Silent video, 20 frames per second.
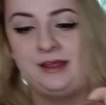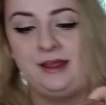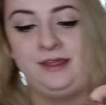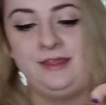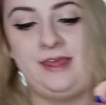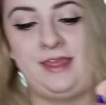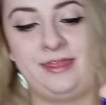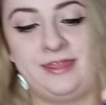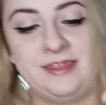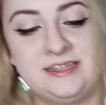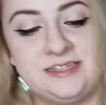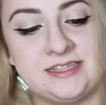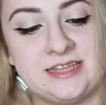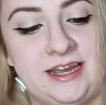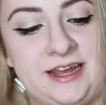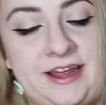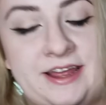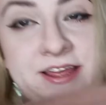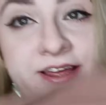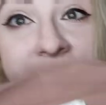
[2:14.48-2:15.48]
And then this
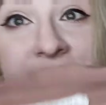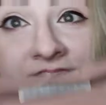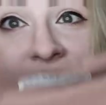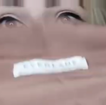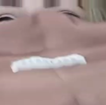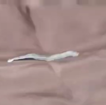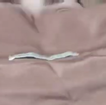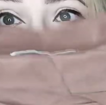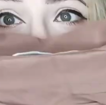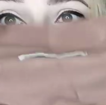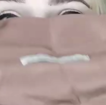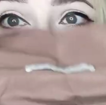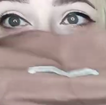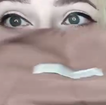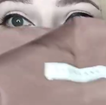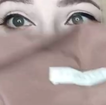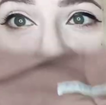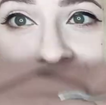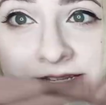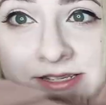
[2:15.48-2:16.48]
guy is
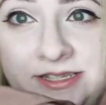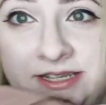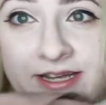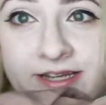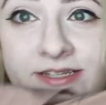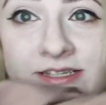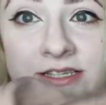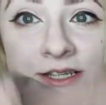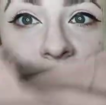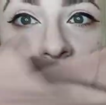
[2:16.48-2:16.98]
Everlane in a size